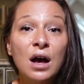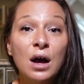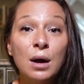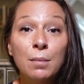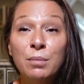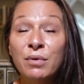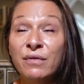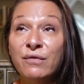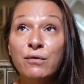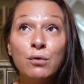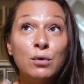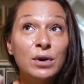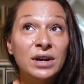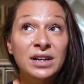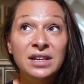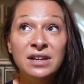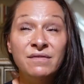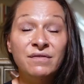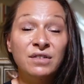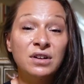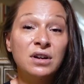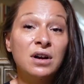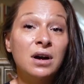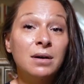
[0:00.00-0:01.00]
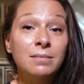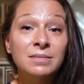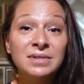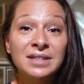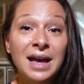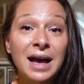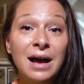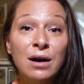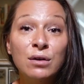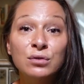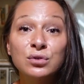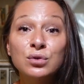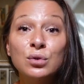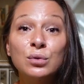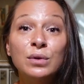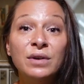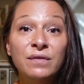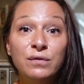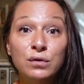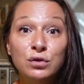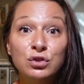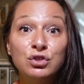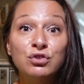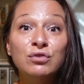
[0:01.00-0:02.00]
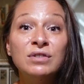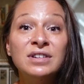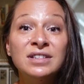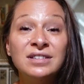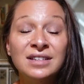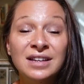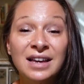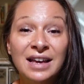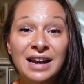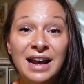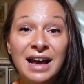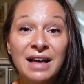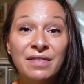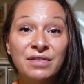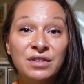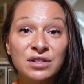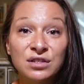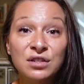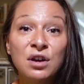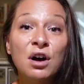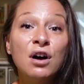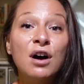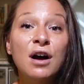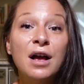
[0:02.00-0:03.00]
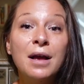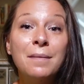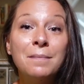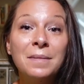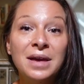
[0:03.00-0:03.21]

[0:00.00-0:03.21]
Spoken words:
before it even comes out, or if you're treating it at the time,